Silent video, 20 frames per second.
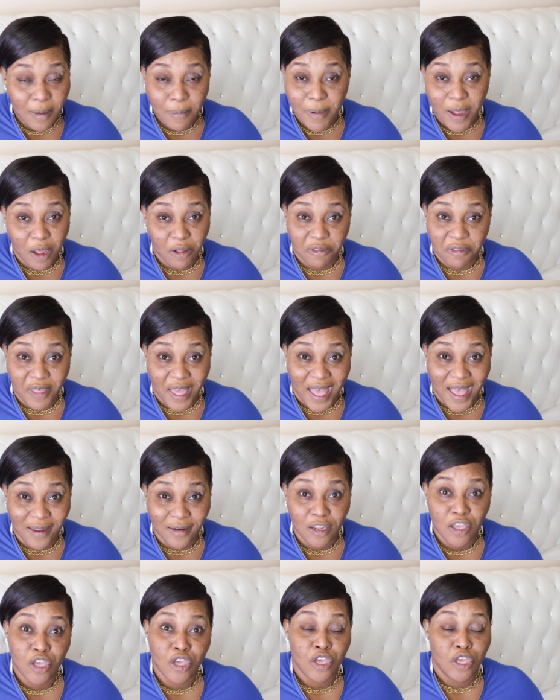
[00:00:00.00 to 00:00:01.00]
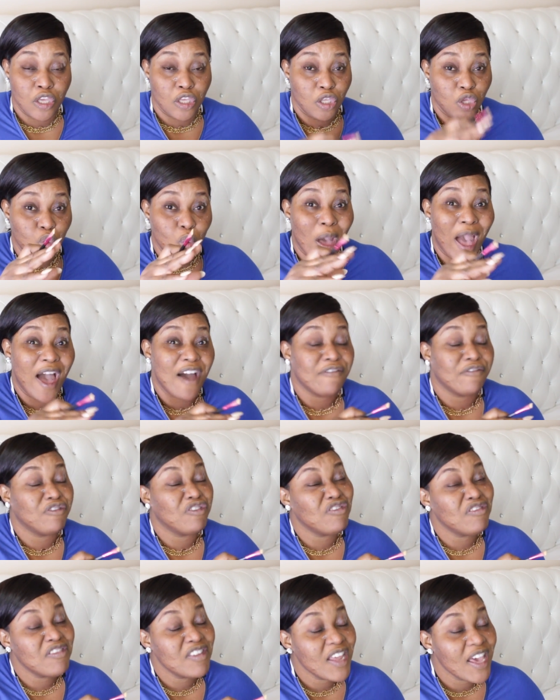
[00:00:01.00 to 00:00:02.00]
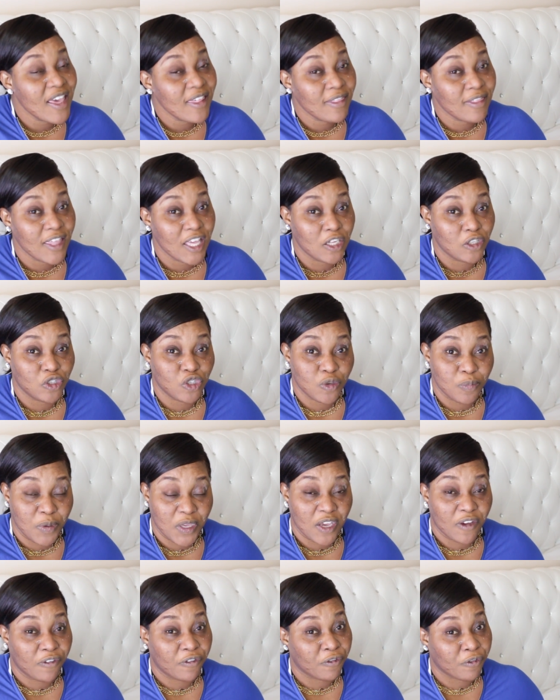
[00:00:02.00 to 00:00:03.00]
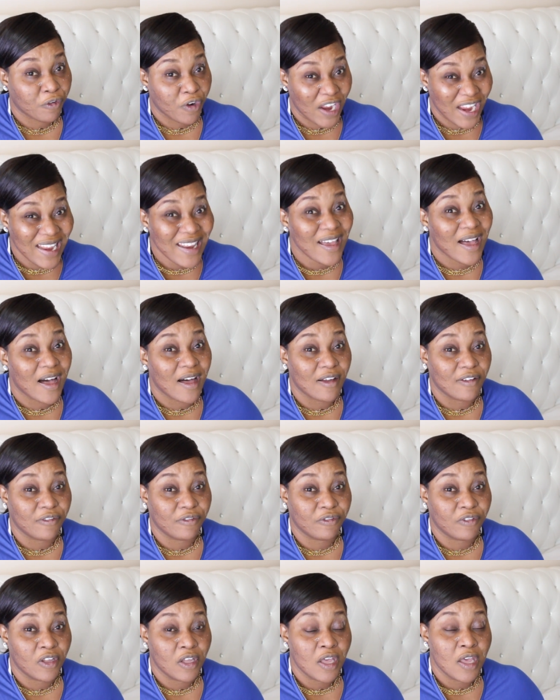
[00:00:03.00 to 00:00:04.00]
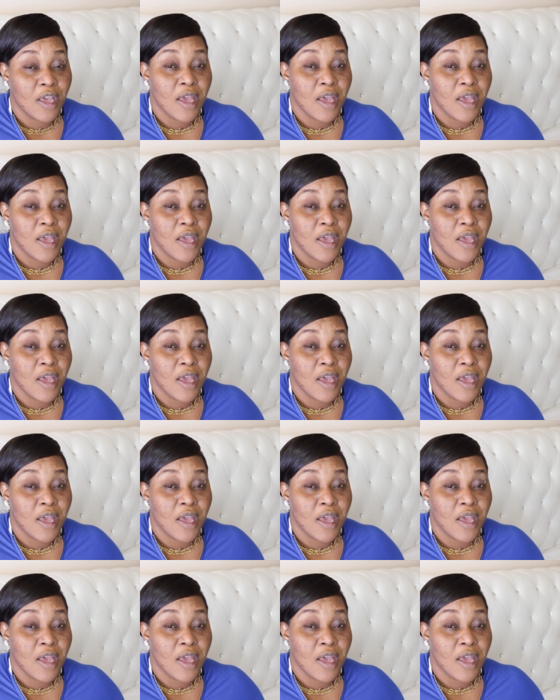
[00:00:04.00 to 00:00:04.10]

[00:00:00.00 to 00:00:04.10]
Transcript: about that. You have nothing to be afraid of.